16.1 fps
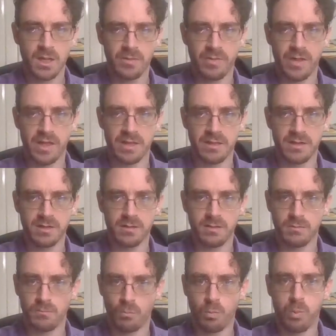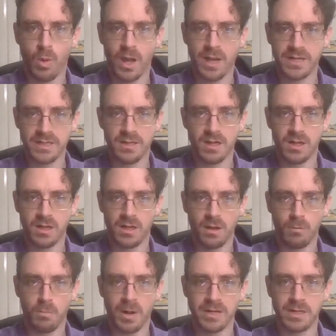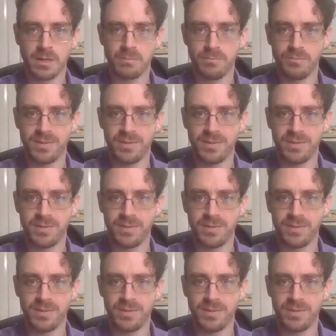That wind up